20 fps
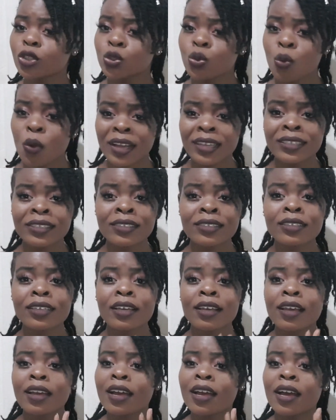twice
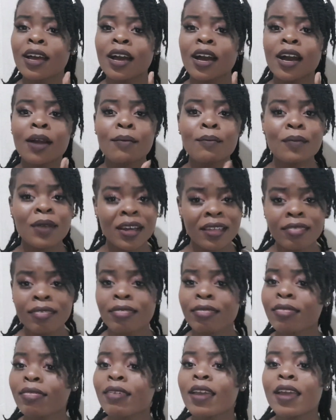a month,
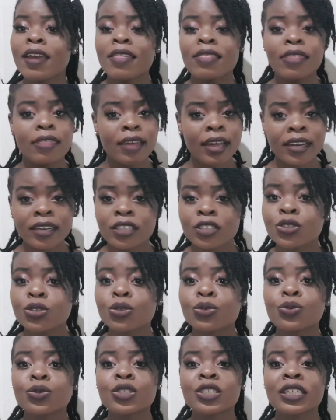that is
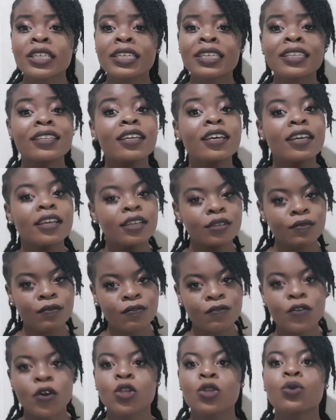your routine.
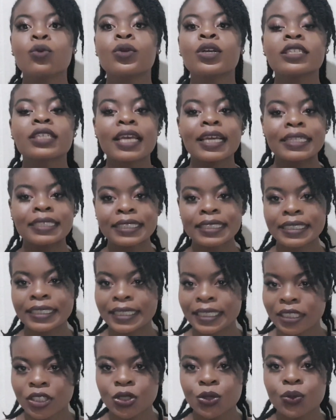Follow it and
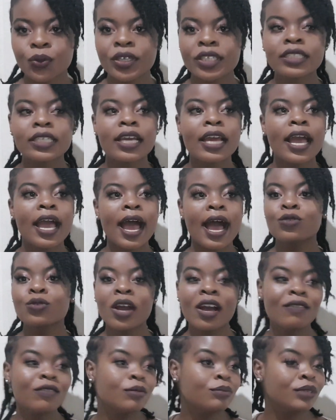stick to it. You
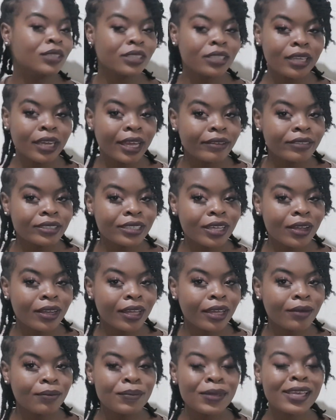have a busy lifestyle
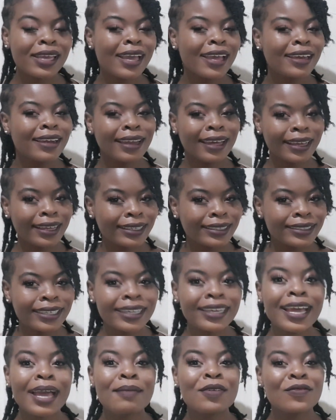like me, and like I
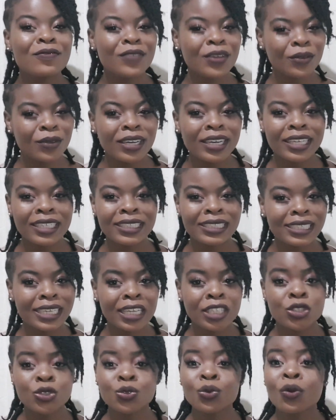said, I'm a very lazy
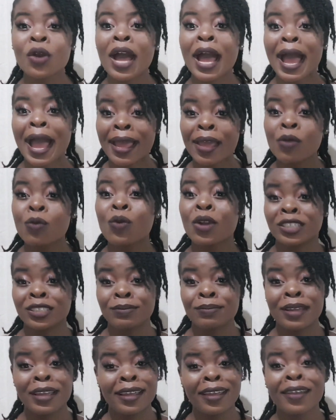natural. I wash
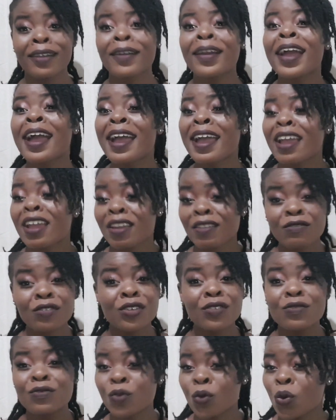my hair
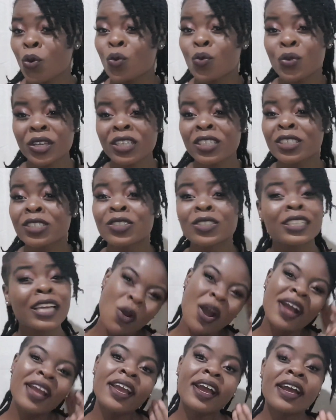every 4 weeks. Because
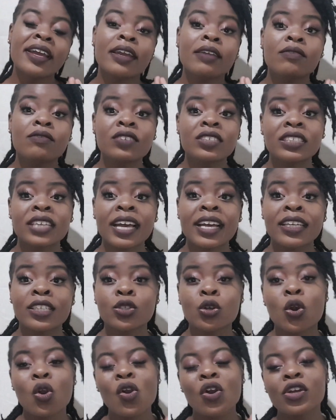why I
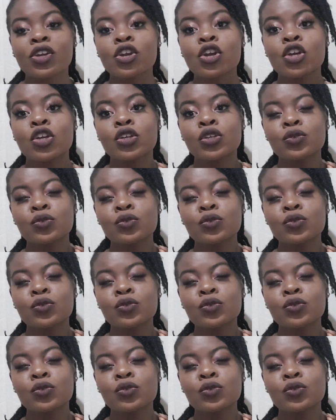emphasize on